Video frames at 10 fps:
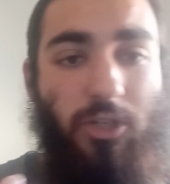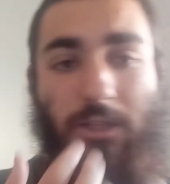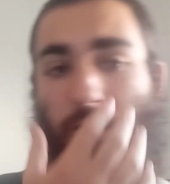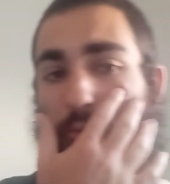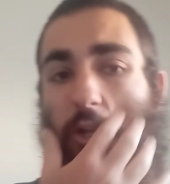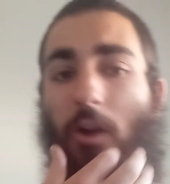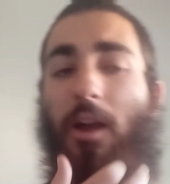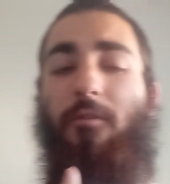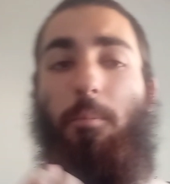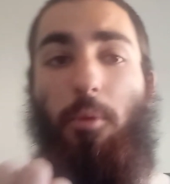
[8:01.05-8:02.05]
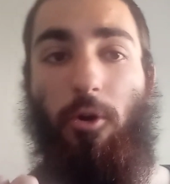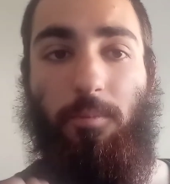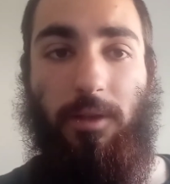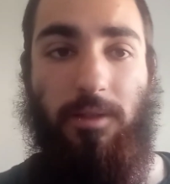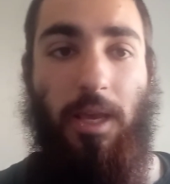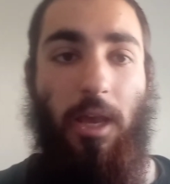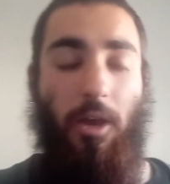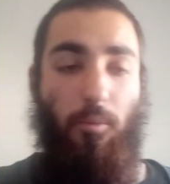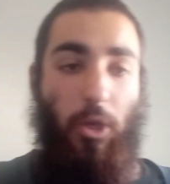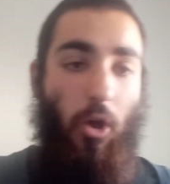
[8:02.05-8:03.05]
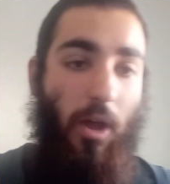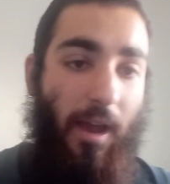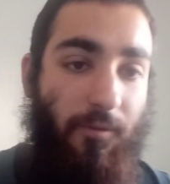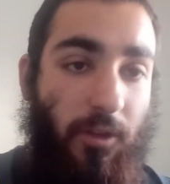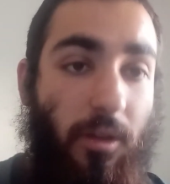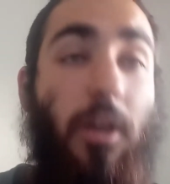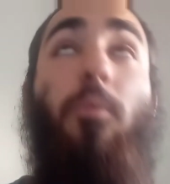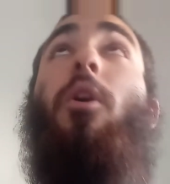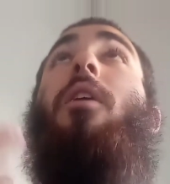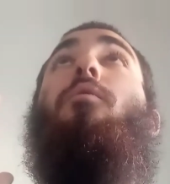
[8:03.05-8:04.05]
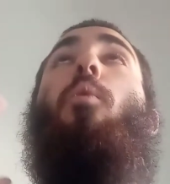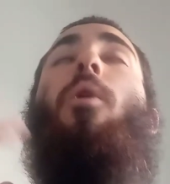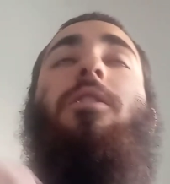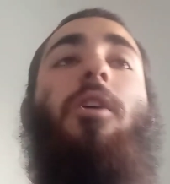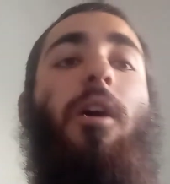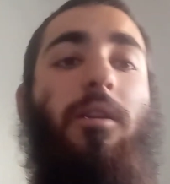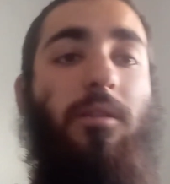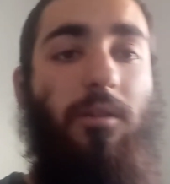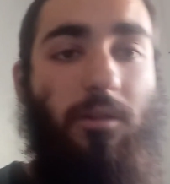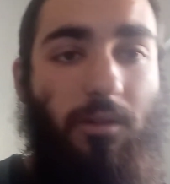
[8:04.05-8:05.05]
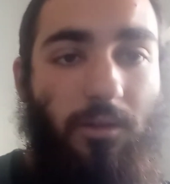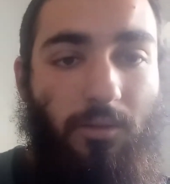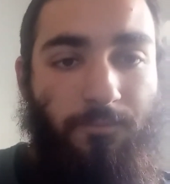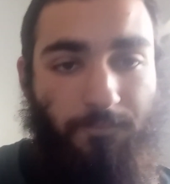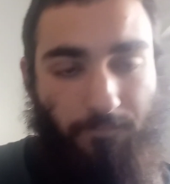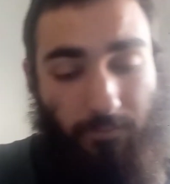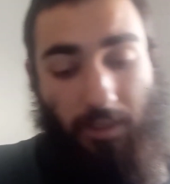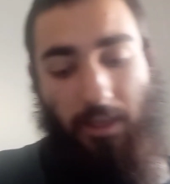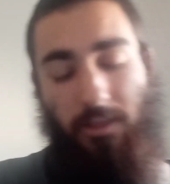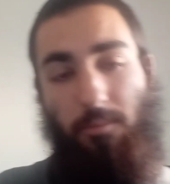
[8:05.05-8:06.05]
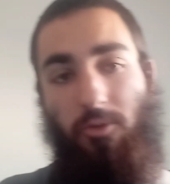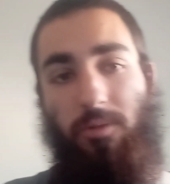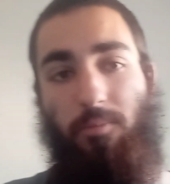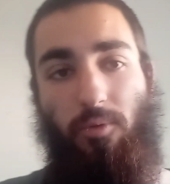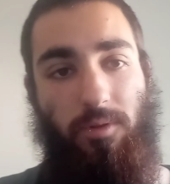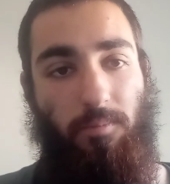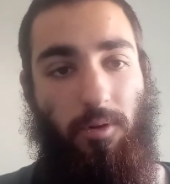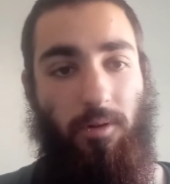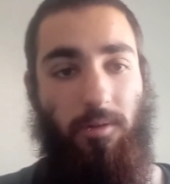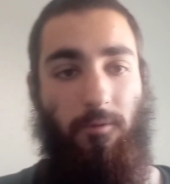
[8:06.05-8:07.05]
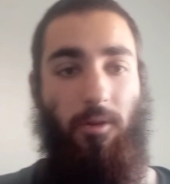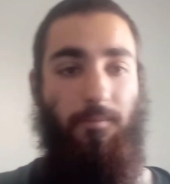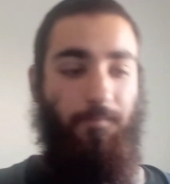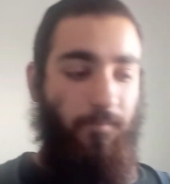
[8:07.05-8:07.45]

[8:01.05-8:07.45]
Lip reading: Gentile. We all have a purpose. We all have one God, and that's the most important part of all.